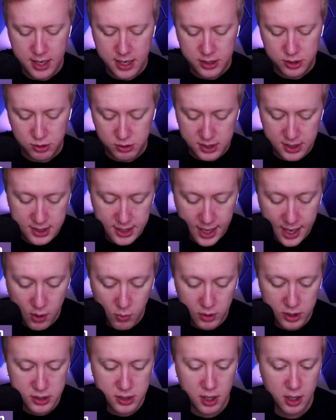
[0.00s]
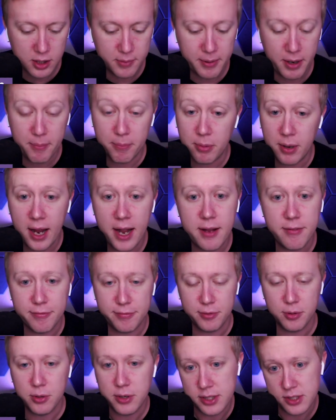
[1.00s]
So today I want to talk about Brian
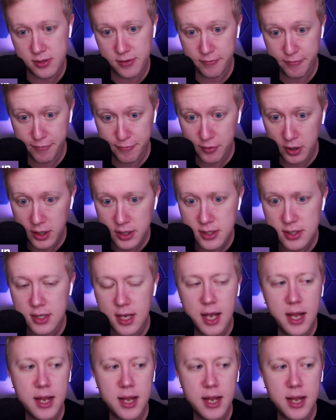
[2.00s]
Flores in fronts,